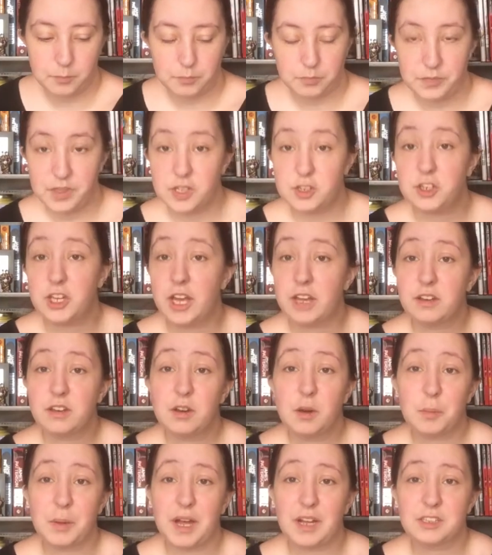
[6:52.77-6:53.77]
She ended
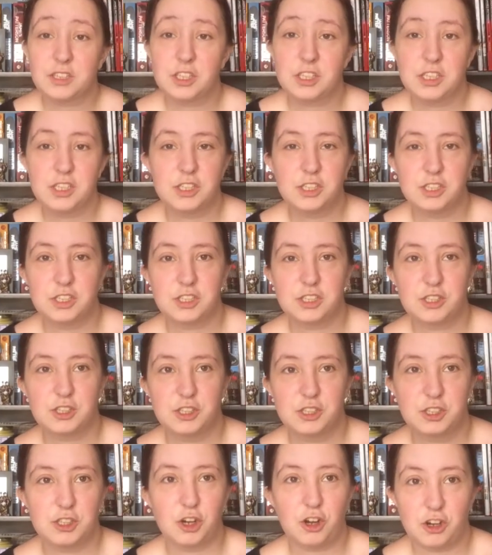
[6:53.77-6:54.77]
up actually just
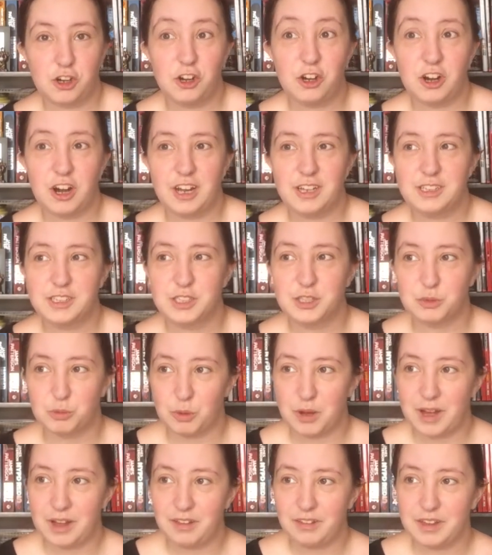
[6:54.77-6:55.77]
shutting her eyes as
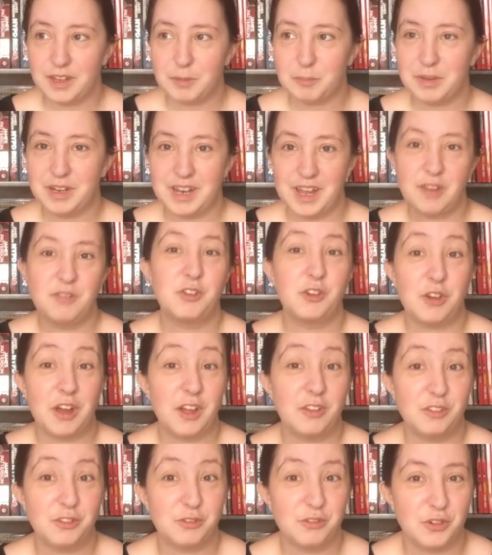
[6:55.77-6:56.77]
well, and my nephew held
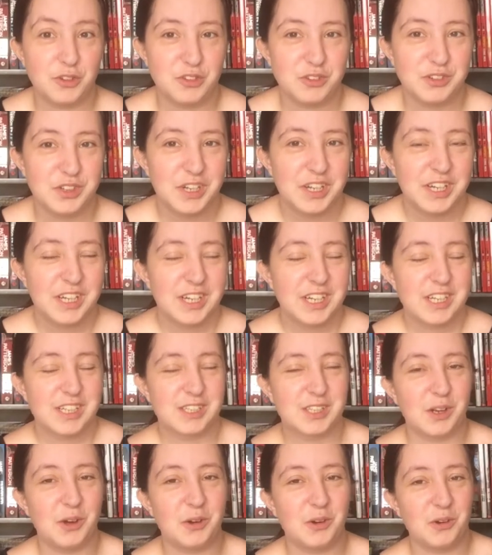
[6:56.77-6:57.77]
the phone.
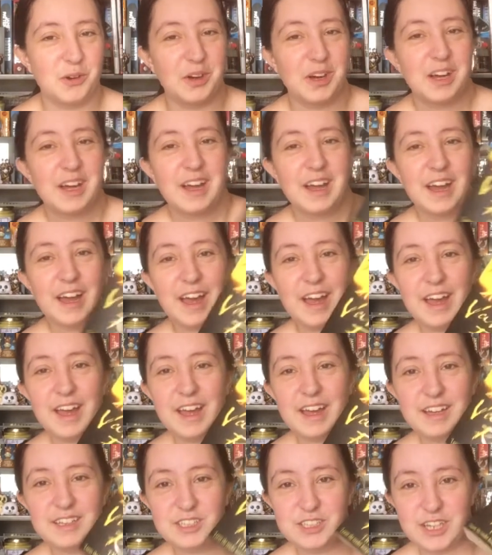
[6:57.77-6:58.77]
So
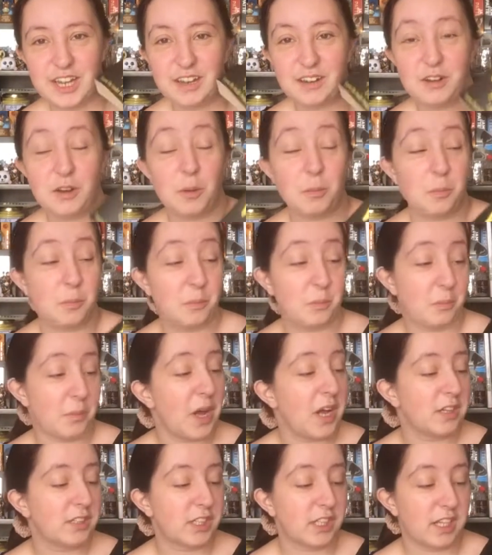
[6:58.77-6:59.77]
she ended up
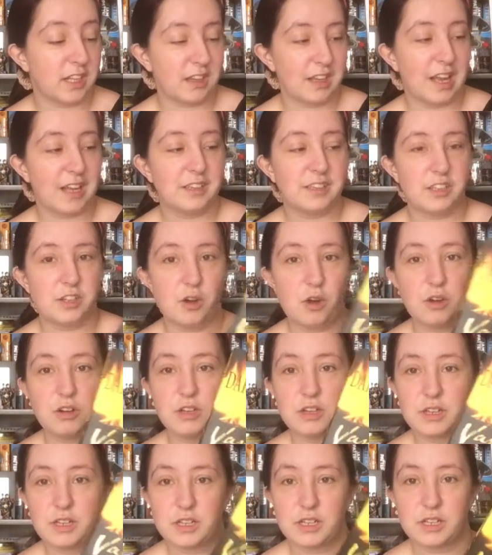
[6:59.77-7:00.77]
actually landing on
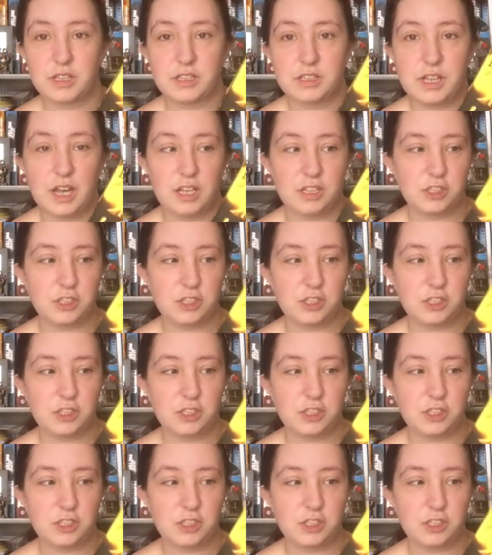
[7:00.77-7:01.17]
Darren